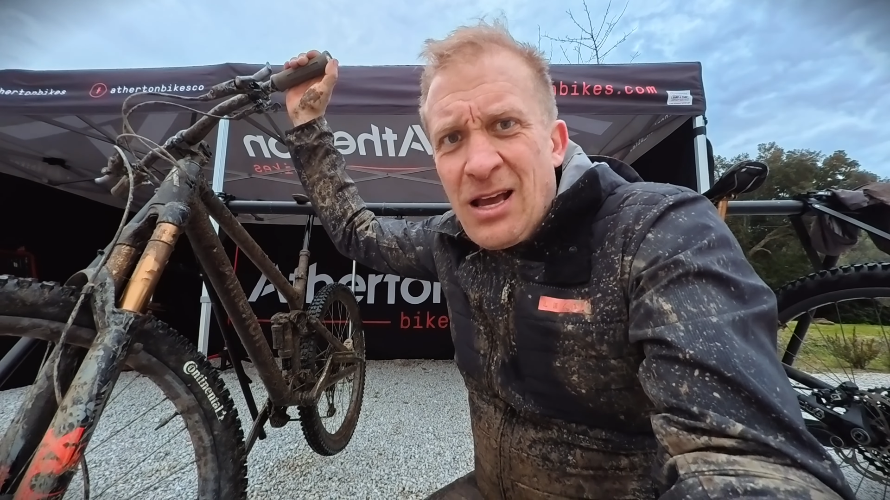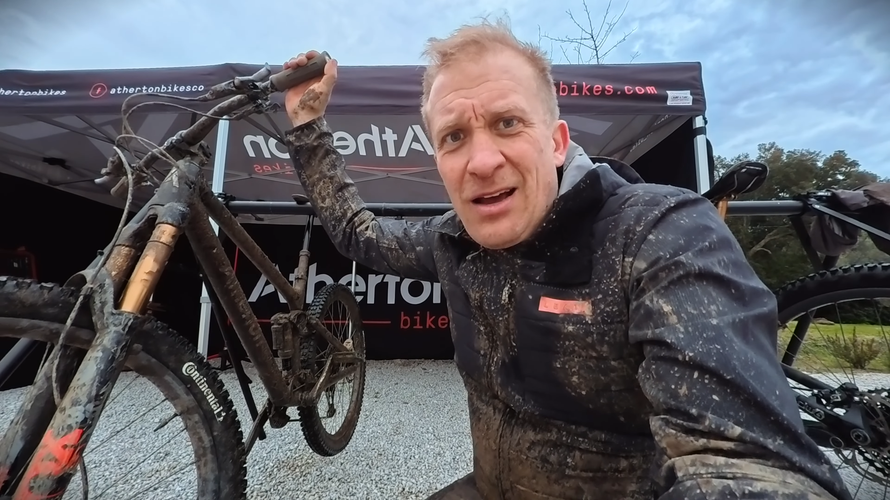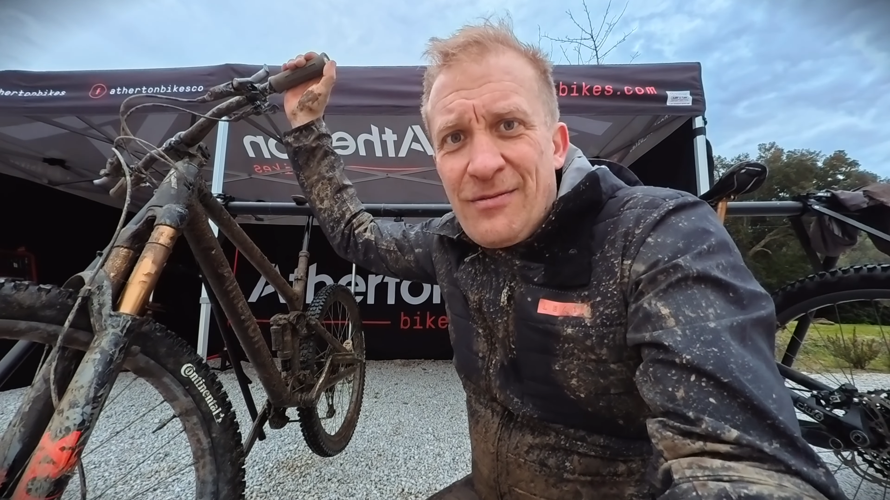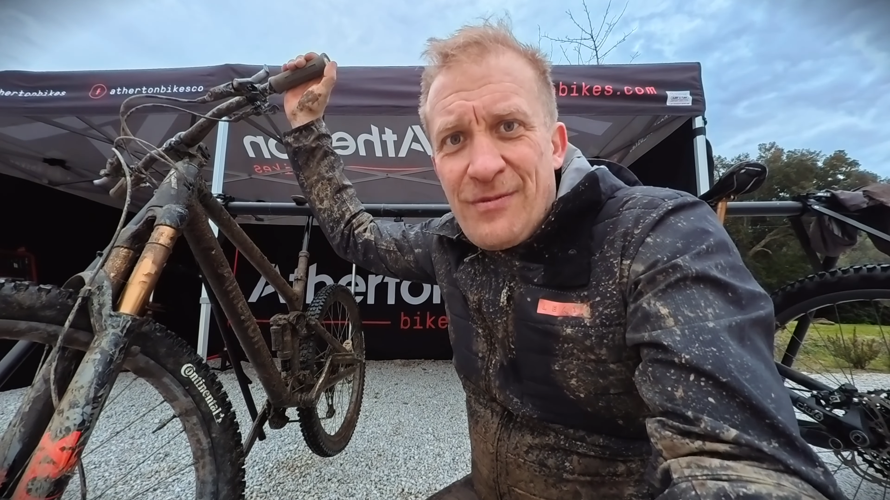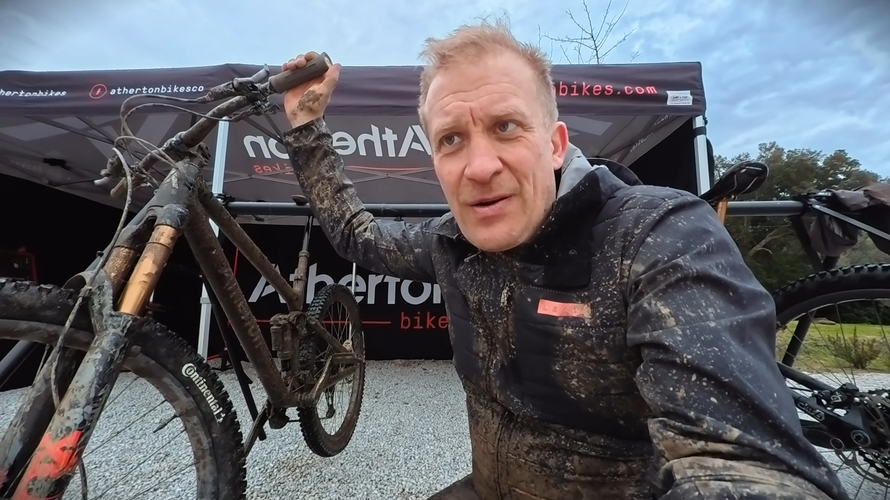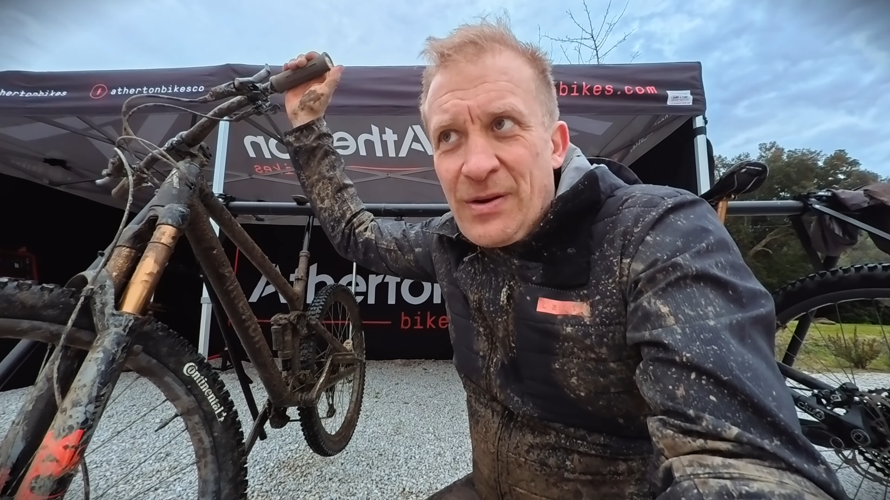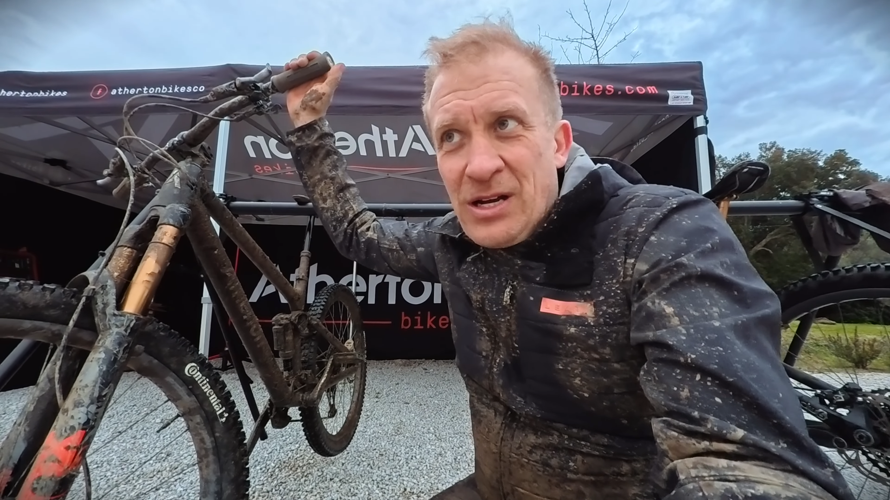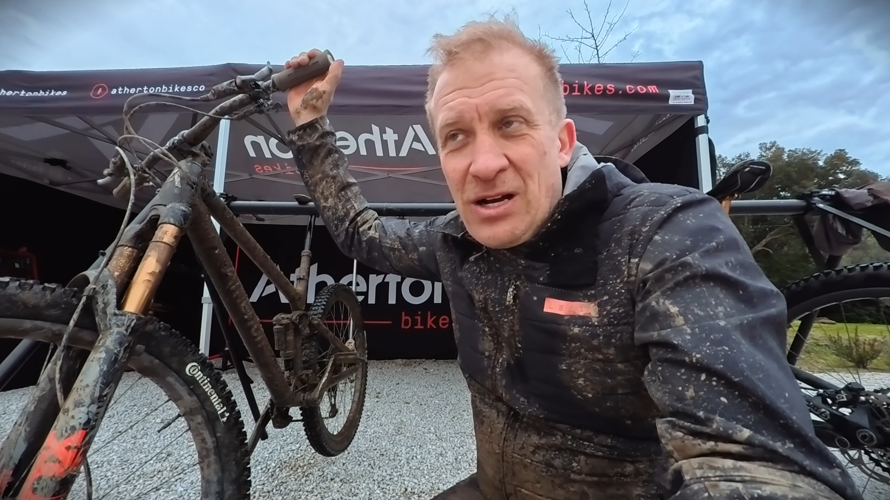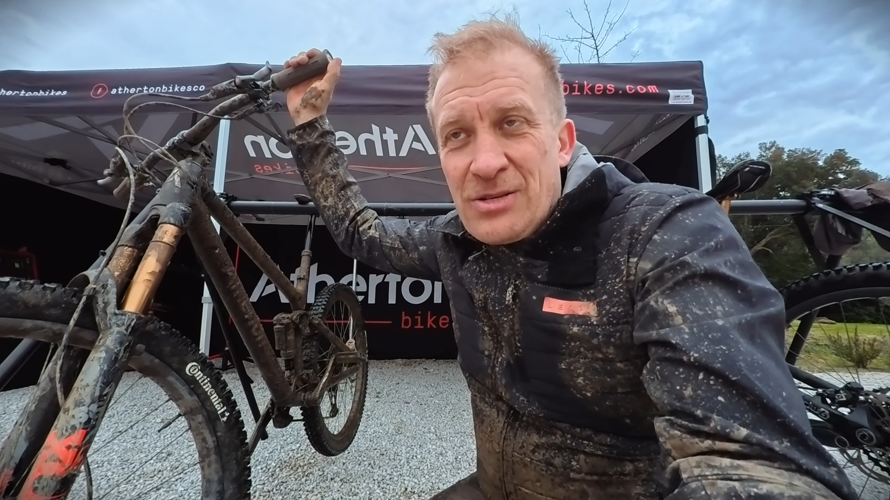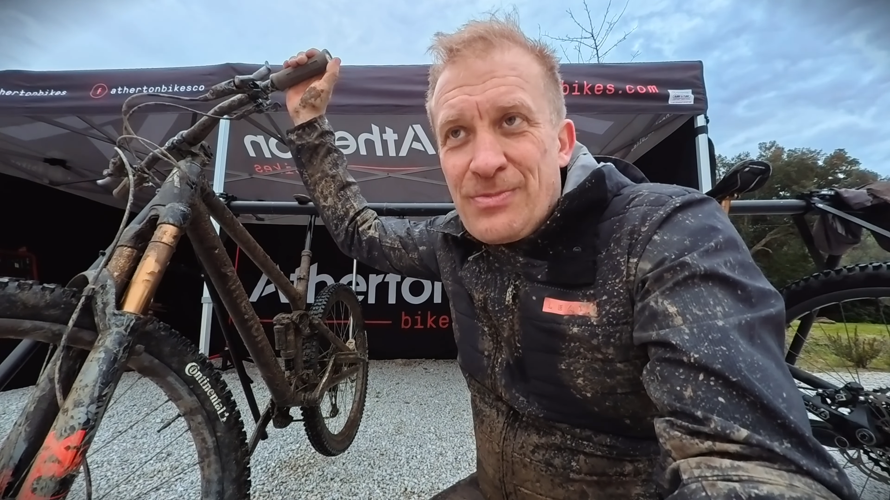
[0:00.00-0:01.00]
a very
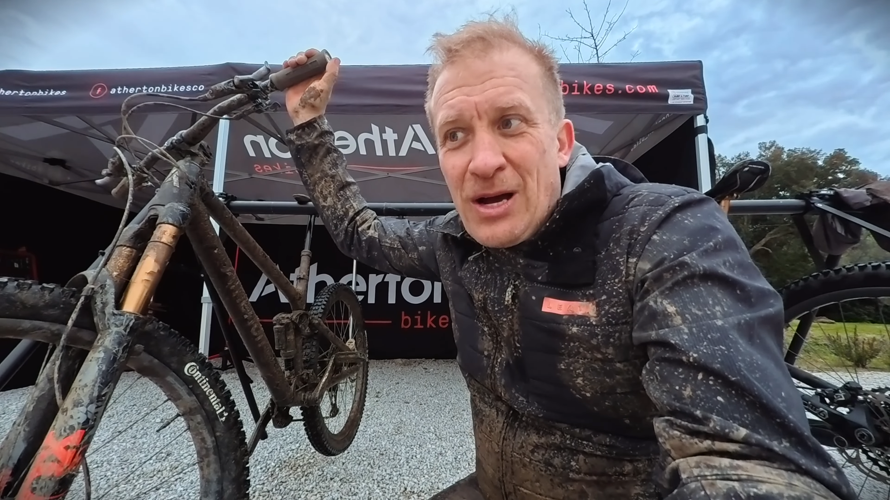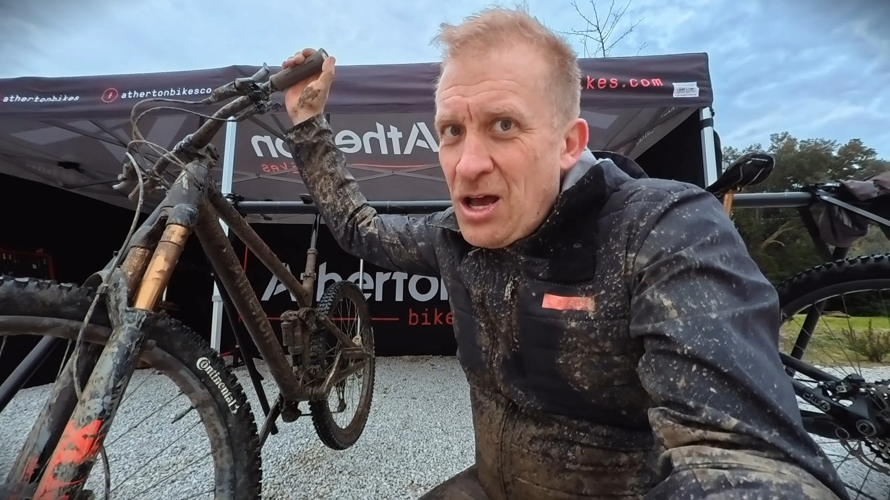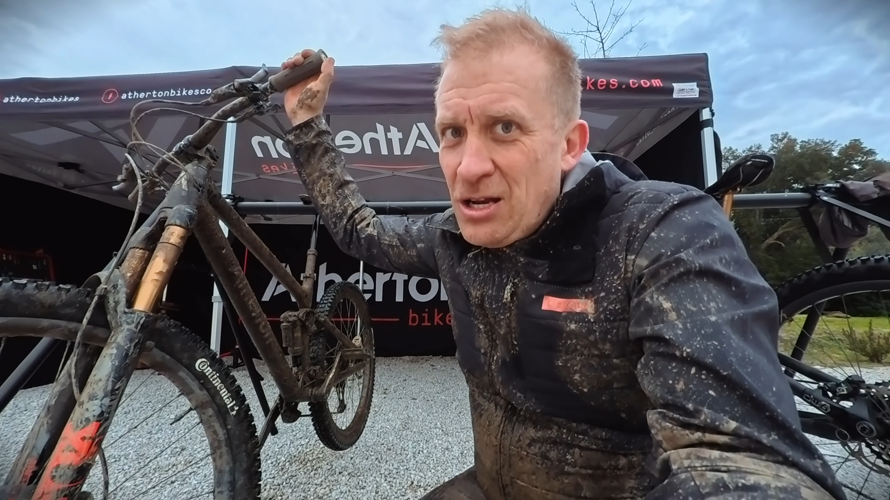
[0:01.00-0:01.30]
nice bike.